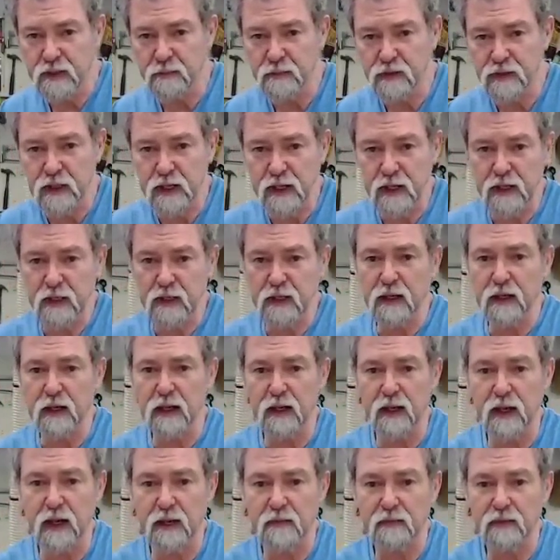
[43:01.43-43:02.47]
name. Jane,
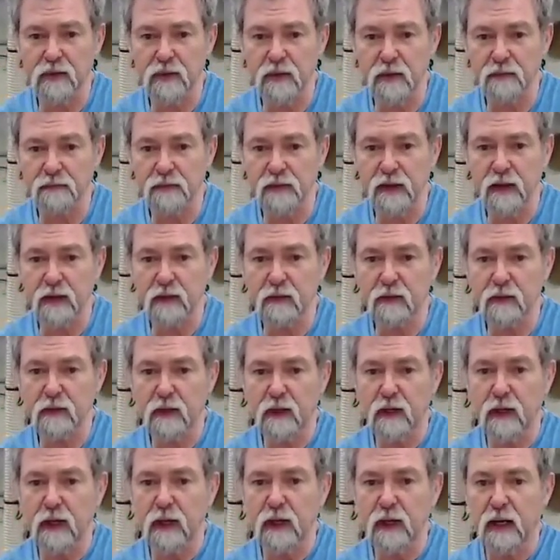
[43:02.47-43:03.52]
I have a shop vac
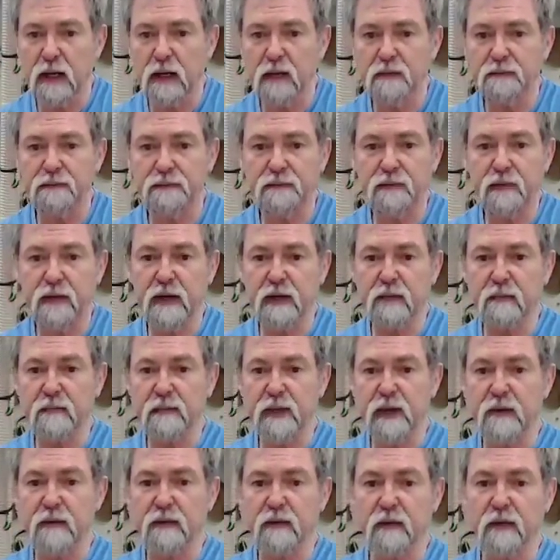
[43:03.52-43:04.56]
and a fine
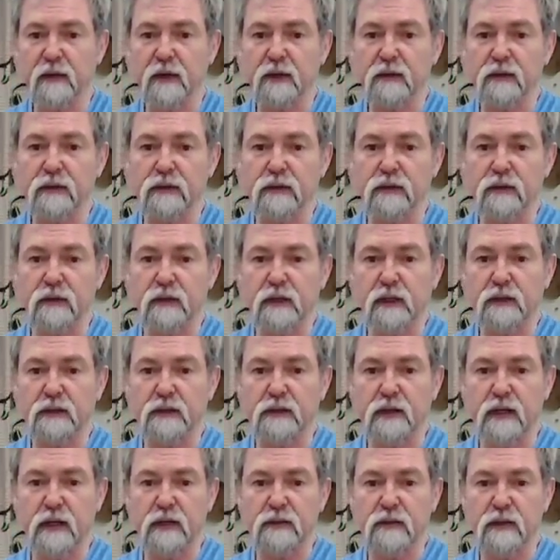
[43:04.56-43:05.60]
baffle on it to
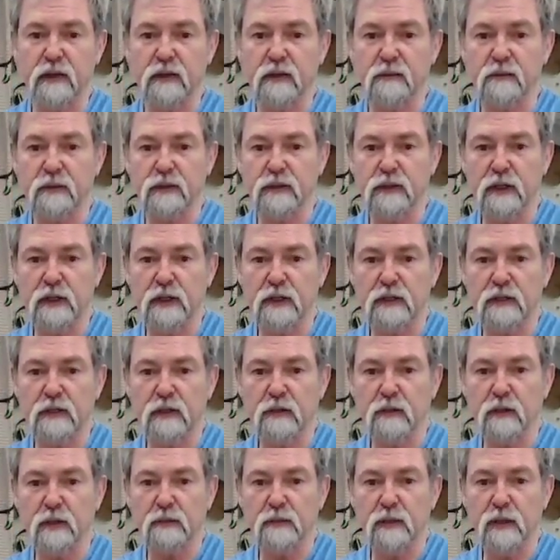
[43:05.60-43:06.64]
collect dust at the machines,
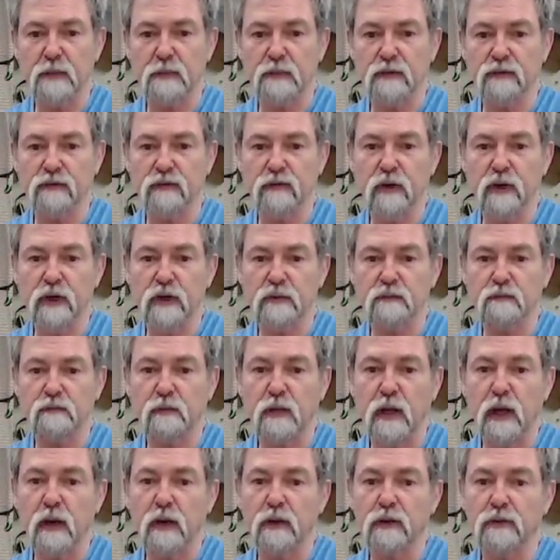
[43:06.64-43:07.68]
then repurpose furnace
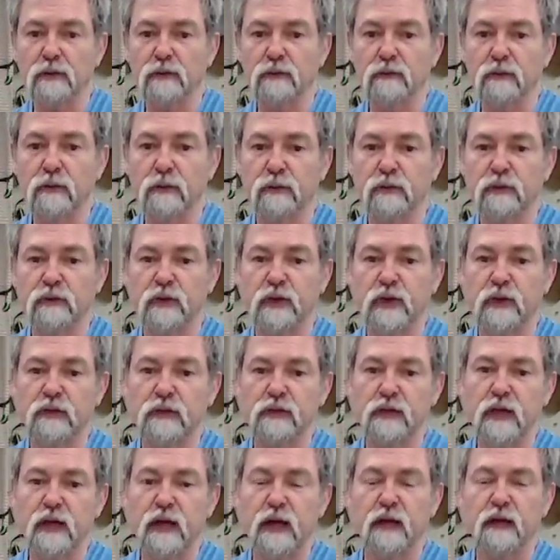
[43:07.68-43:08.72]
blower to filter
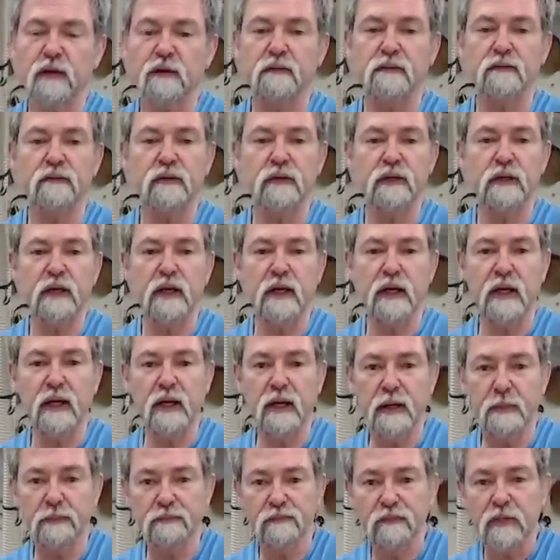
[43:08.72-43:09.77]
dust out of the
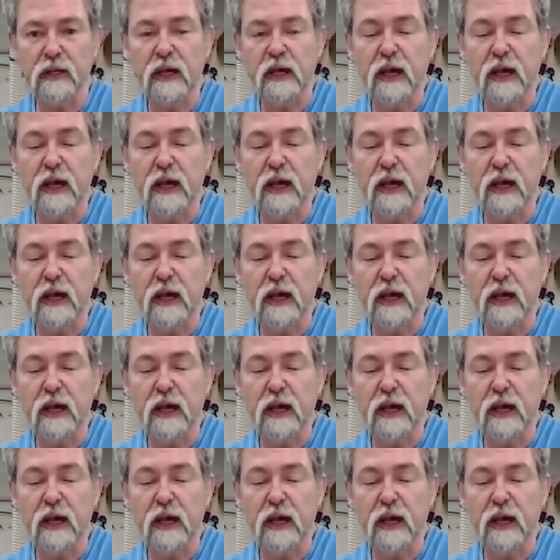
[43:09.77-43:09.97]
air.